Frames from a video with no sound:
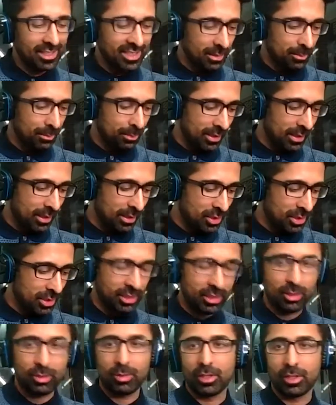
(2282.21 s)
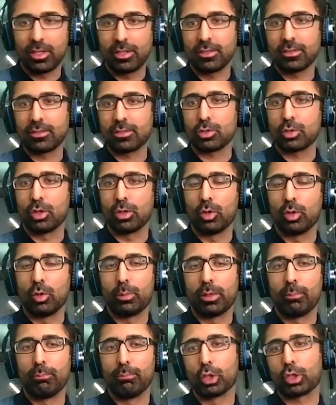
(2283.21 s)
tip, uh, Gino, is yes. to go
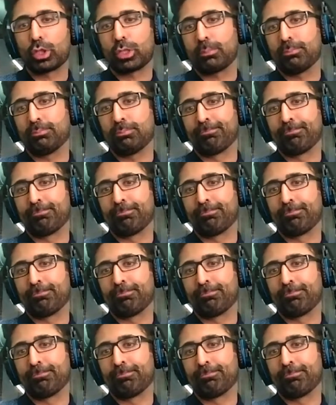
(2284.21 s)
open a book